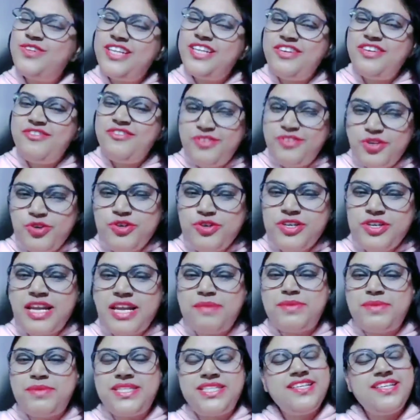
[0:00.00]
only few
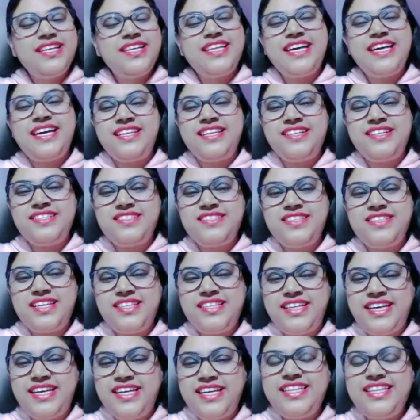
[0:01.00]
grammatical errors are
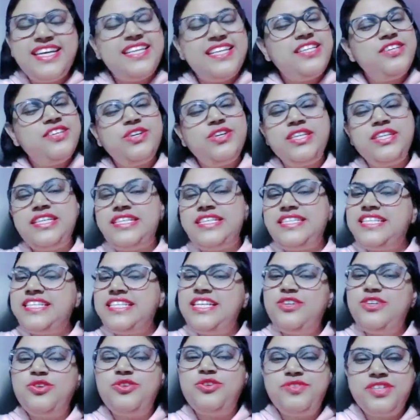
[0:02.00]
there that you can
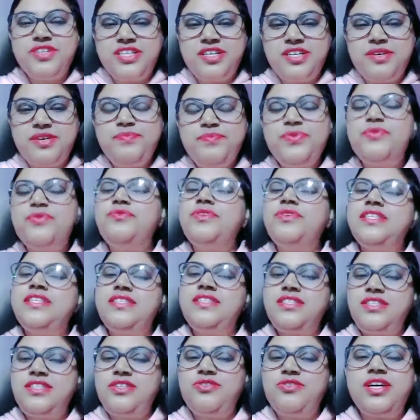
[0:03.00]
easily overcome
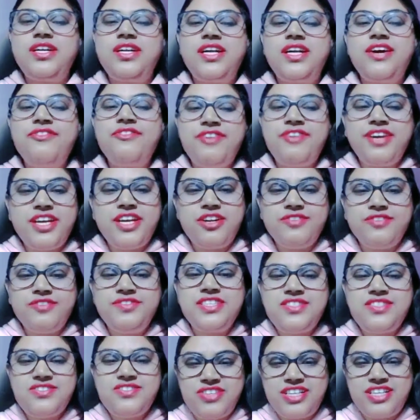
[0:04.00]
once you are aware of
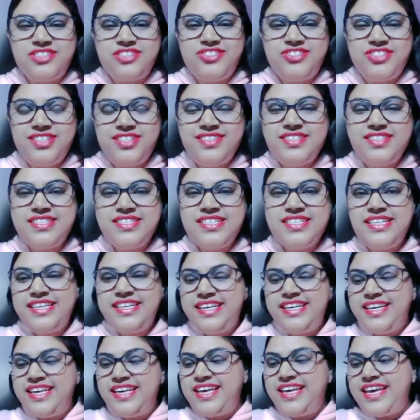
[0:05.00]
the structures.
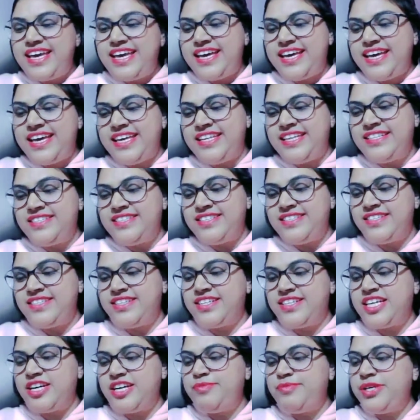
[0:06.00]
And
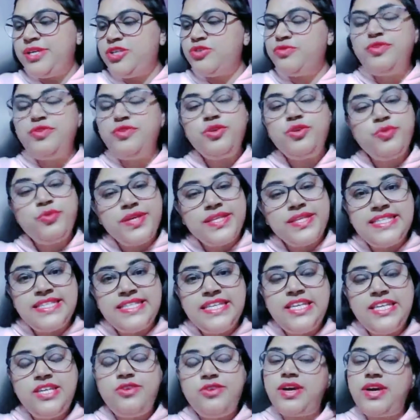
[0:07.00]
coming to fluency,
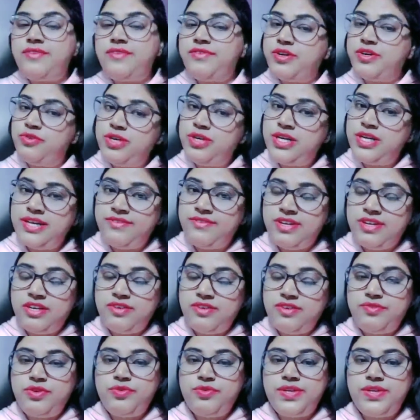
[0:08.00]
you have a good level
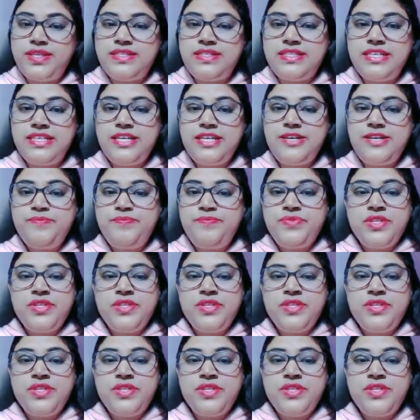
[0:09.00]
of fluency.